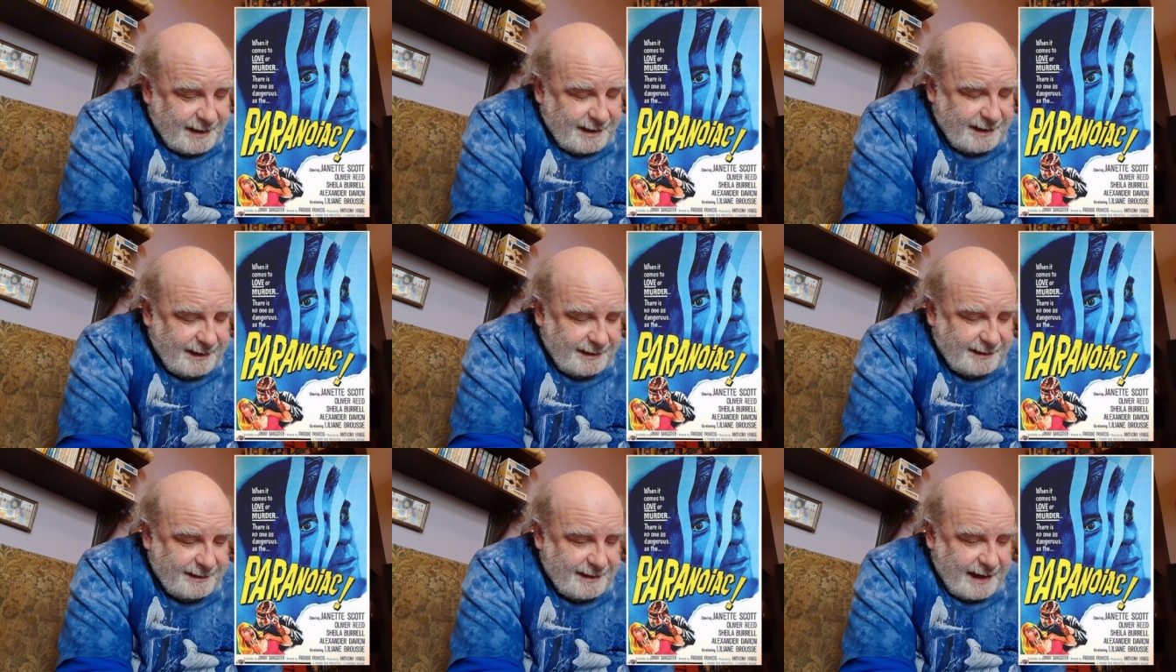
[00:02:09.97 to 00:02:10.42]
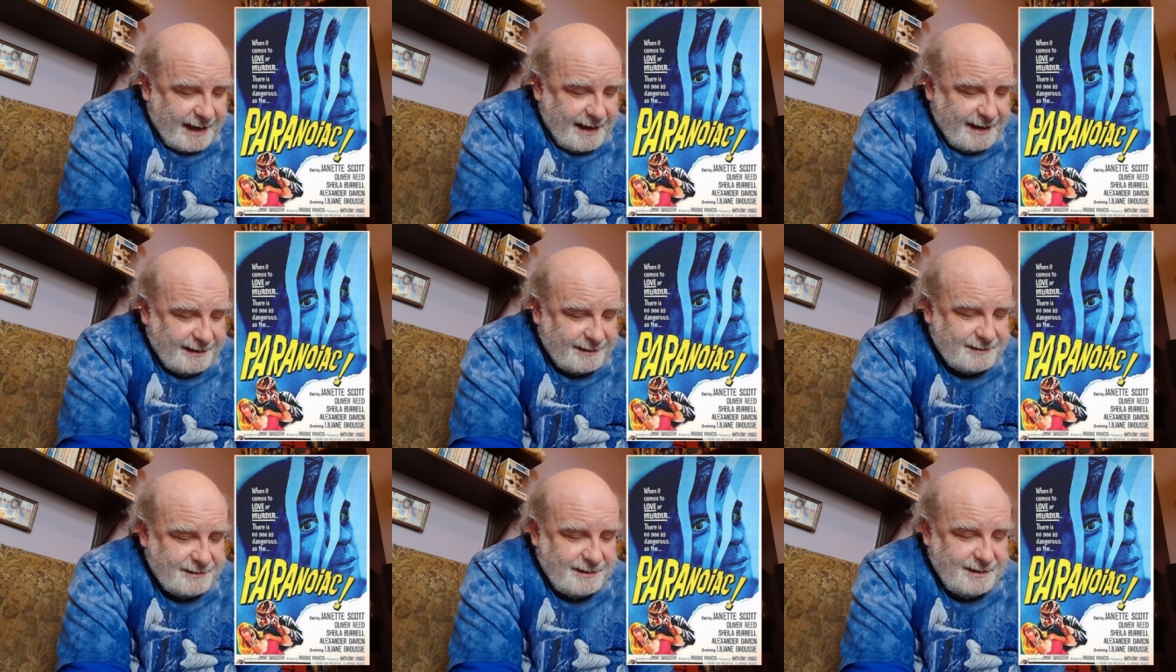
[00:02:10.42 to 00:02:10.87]
in
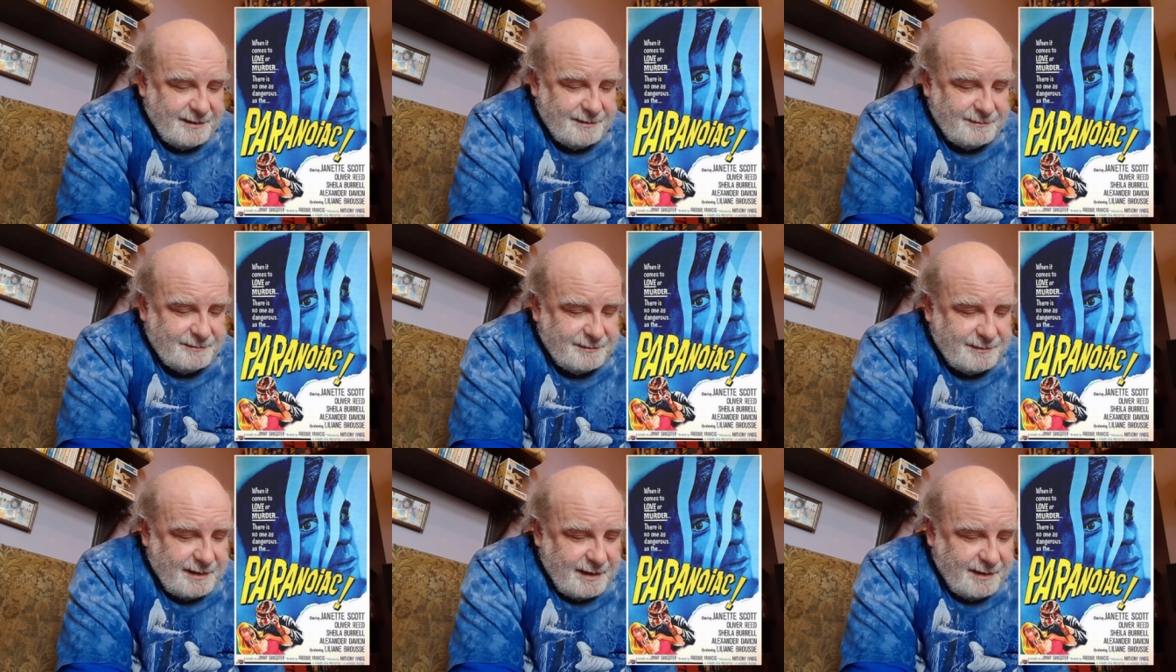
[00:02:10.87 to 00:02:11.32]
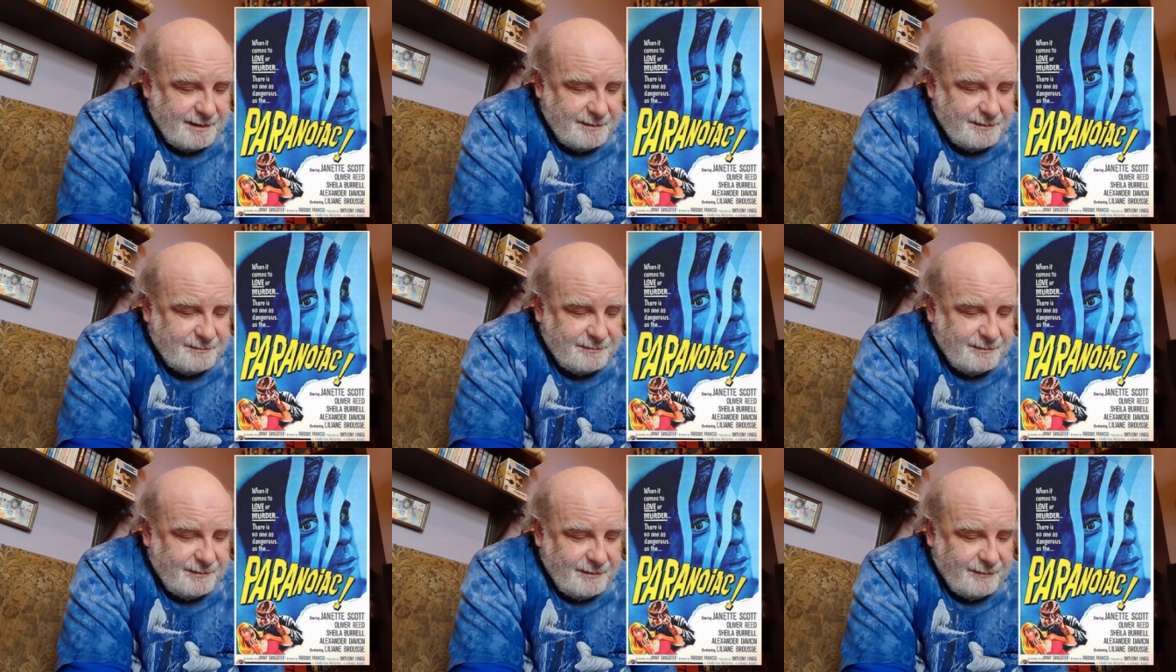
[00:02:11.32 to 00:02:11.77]
X the
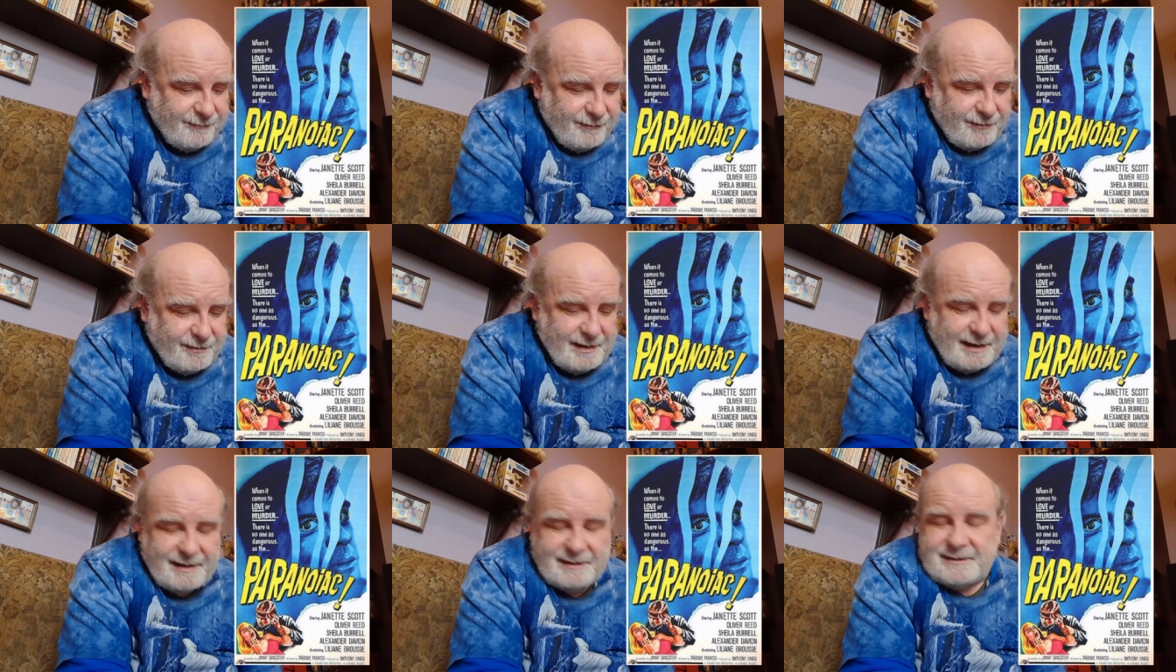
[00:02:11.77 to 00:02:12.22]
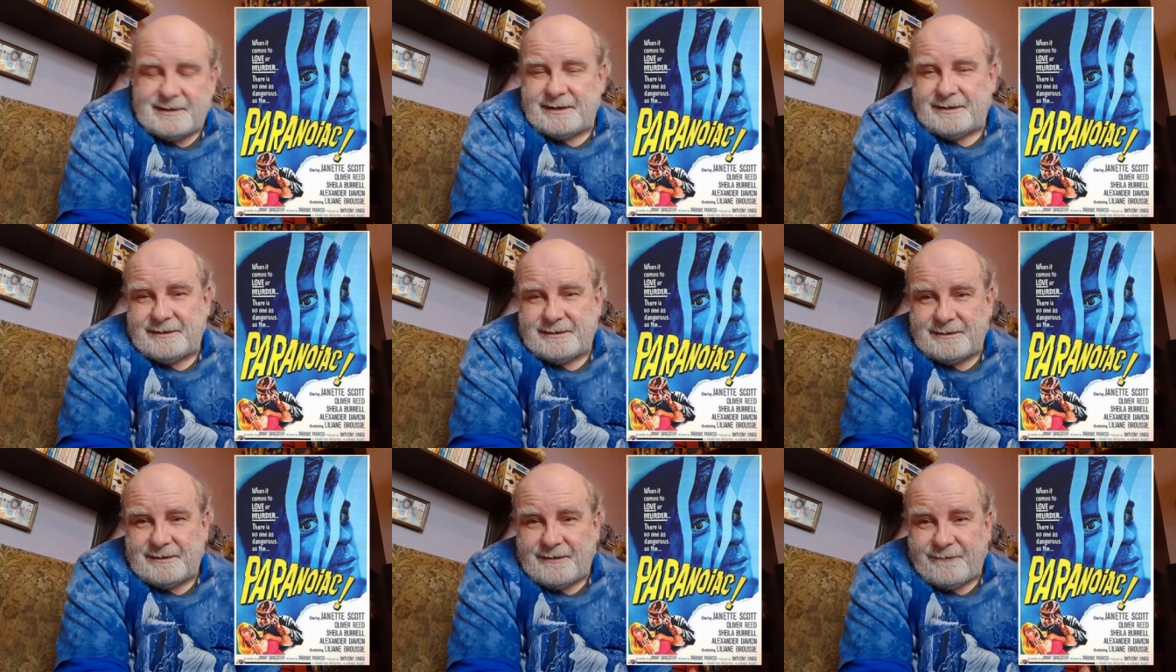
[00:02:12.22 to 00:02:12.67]
Unknown from
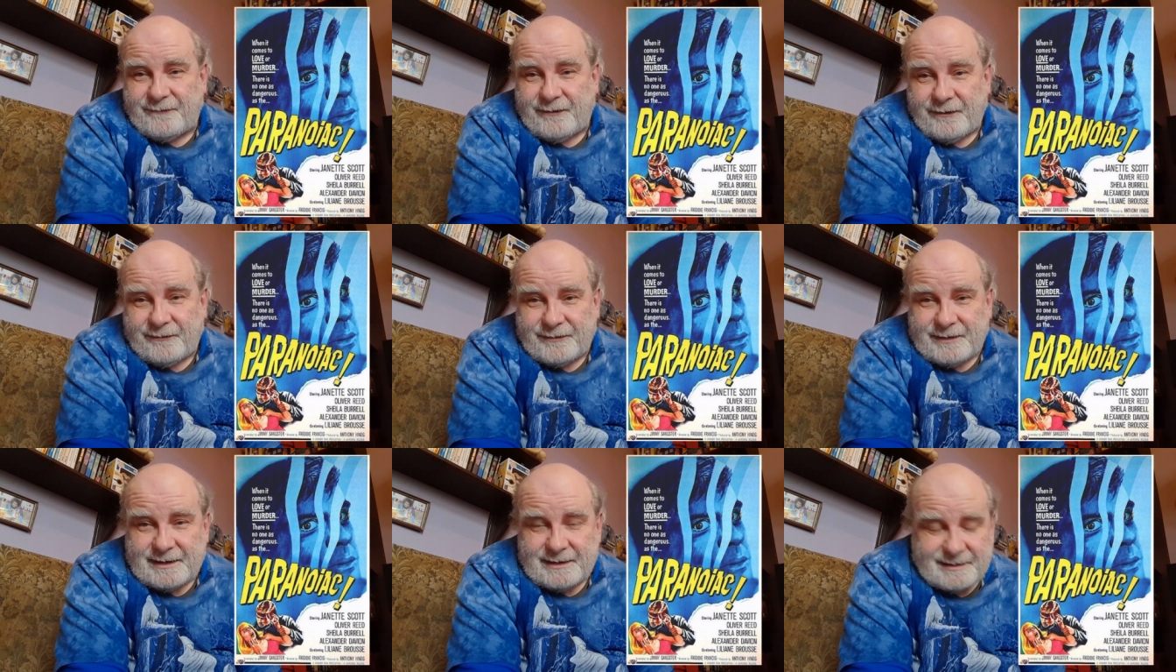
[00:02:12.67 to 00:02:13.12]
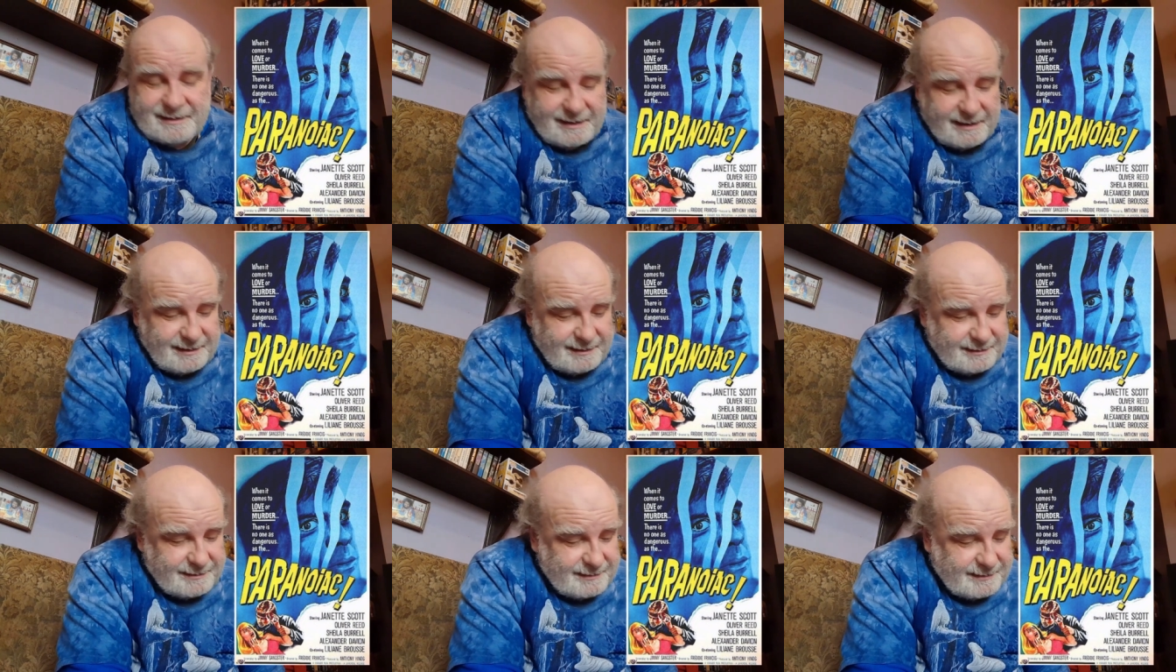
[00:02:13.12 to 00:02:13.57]

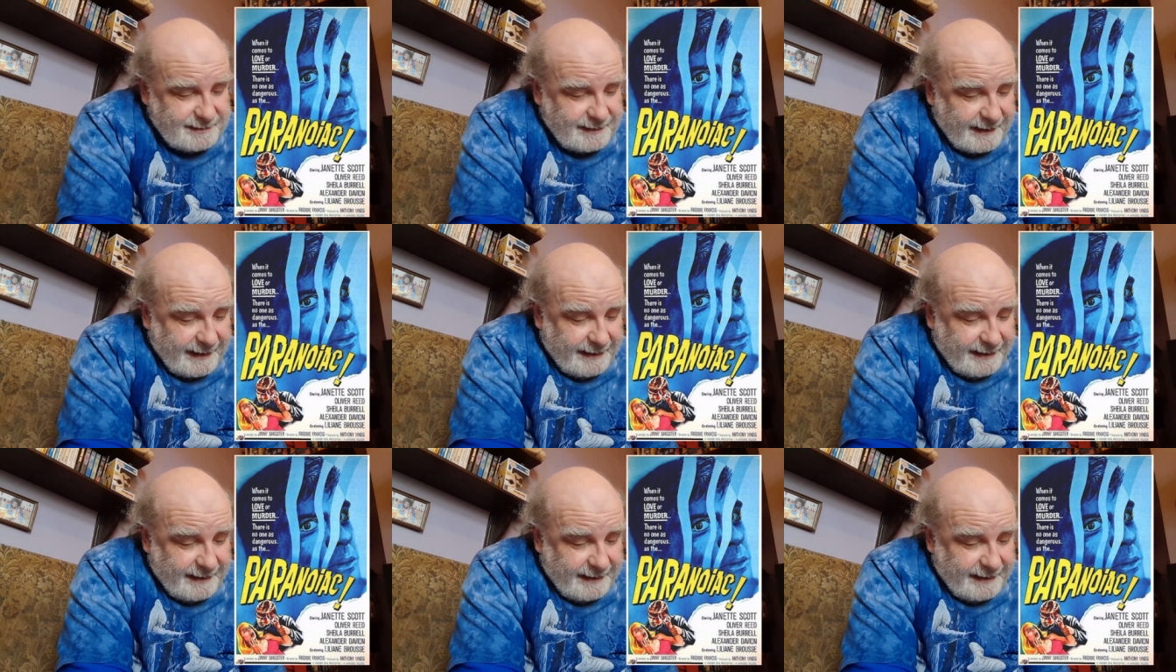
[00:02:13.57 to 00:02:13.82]
1956.